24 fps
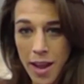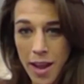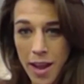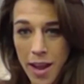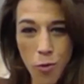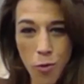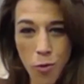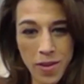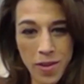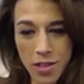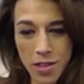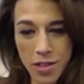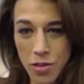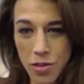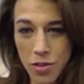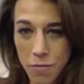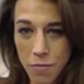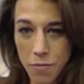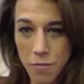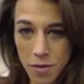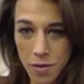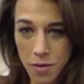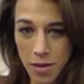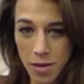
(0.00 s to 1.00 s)
I opened the door
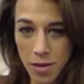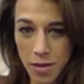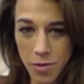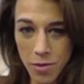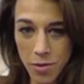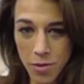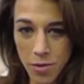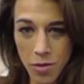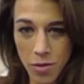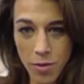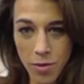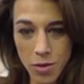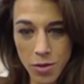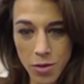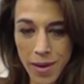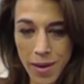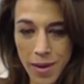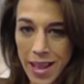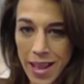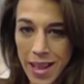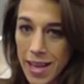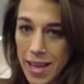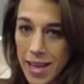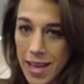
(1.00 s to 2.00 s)
for them, because my
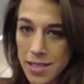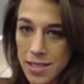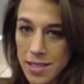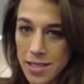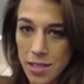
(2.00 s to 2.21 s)
legacy